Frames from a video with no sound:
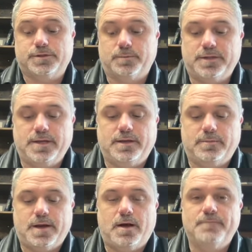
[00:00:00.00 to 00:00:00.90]
complaining
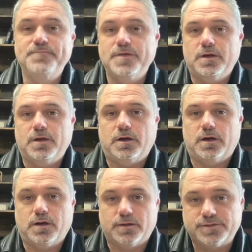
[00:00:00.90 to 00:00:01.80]
about
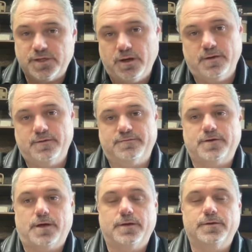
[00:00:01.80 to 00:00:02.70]
a ton of
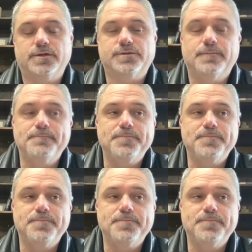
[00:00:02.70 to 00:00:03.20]
coyotes,